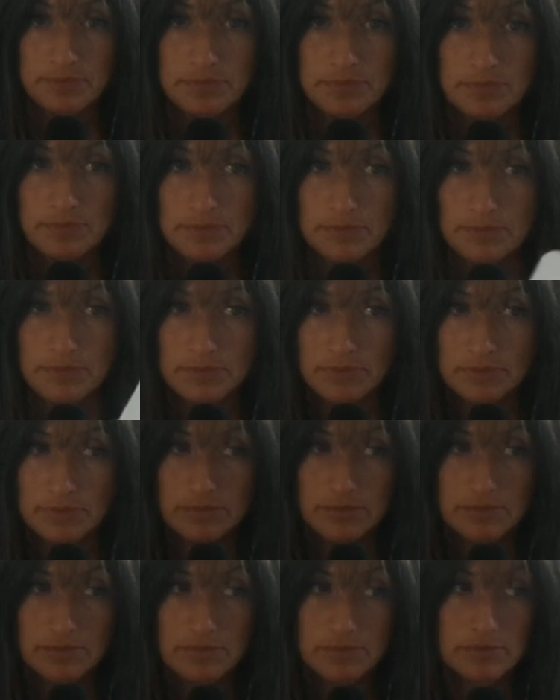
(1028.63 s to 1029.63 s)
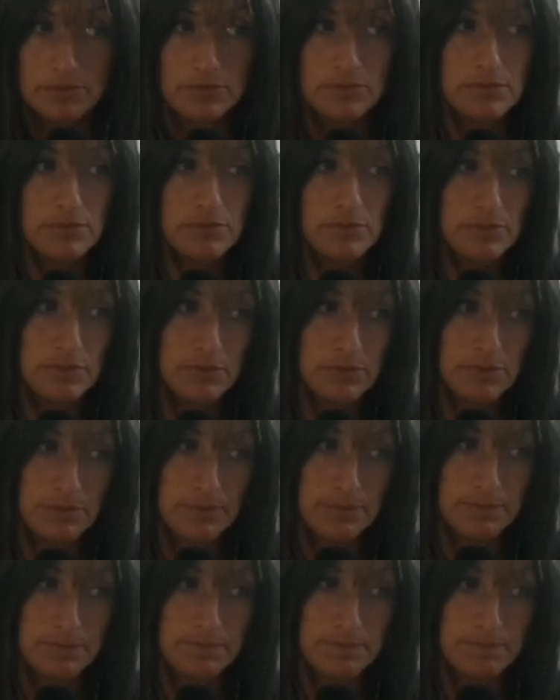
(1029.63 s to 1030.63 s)

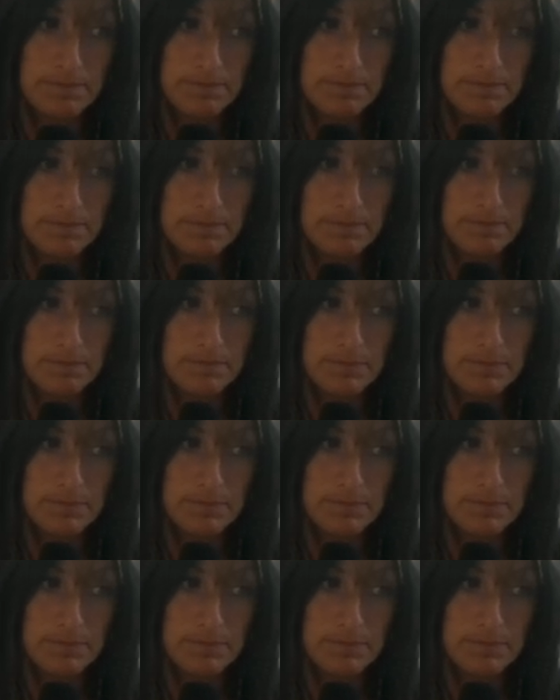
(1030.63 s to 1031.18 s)
Nobody speaks.